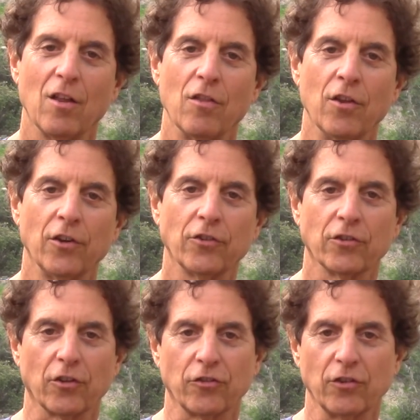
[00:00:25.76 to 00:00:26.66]
This is
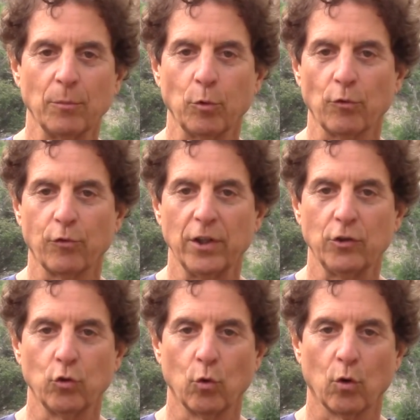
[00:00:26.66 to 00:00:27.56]
a simple free
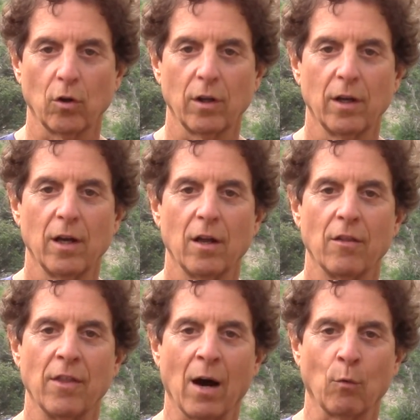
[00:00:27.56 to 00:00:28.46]
tool
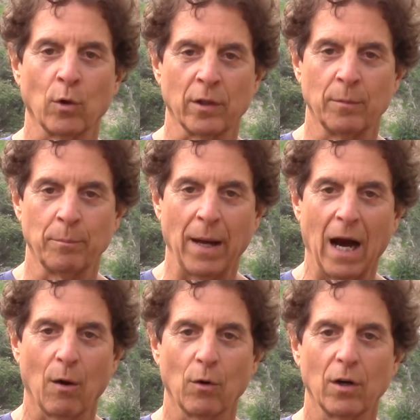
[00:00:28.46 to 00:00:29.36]
that will
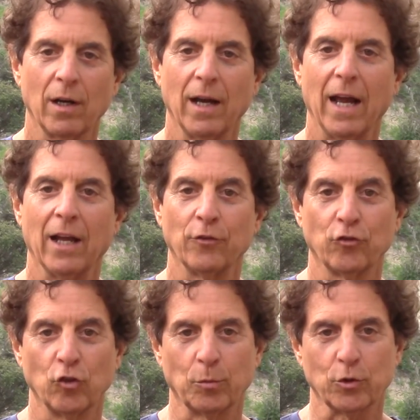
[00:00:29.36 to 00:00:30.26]
empower and
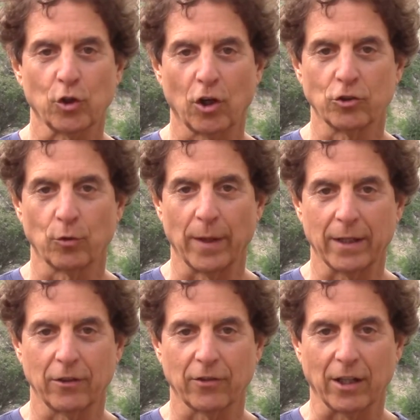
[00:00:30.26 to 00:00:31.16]
supercharge your
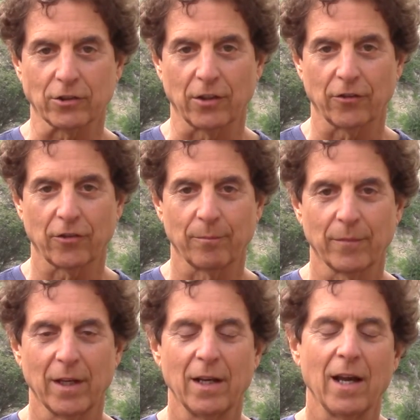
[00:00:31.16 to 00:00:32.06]
Reiki sessions.
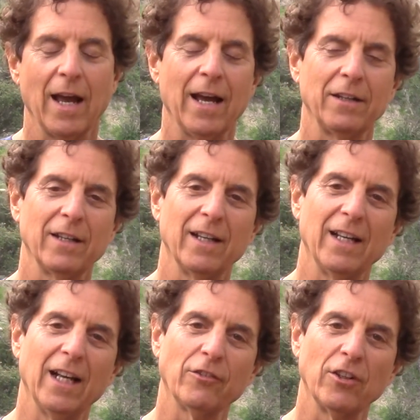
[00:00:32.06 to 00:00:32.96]
And
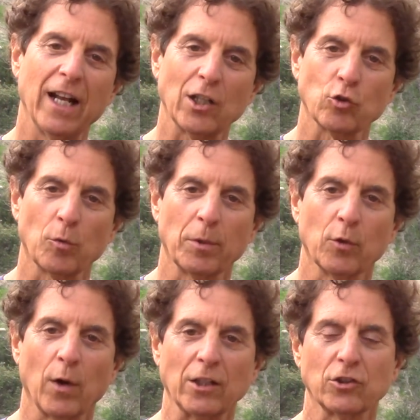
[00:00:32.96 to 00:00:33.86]
it's a natural
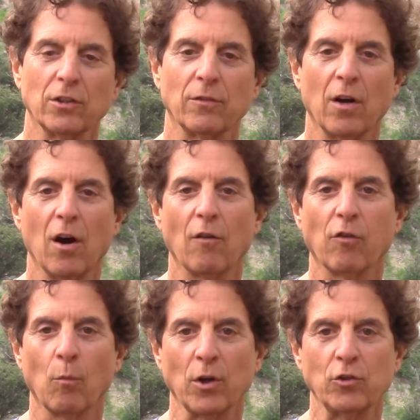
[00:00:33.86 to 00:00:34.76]
progression
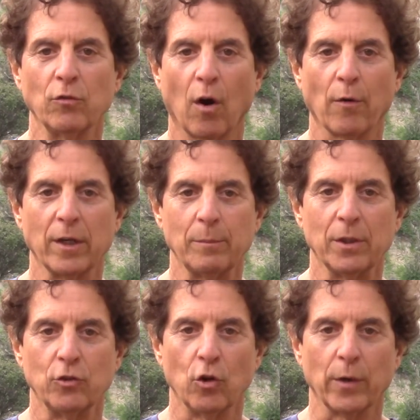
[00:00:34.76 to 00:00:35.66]
from what you've already
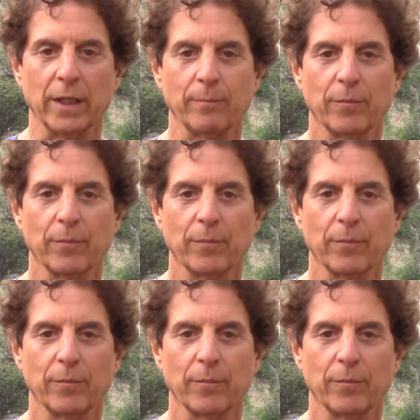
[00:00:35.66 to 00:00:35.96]
been doing.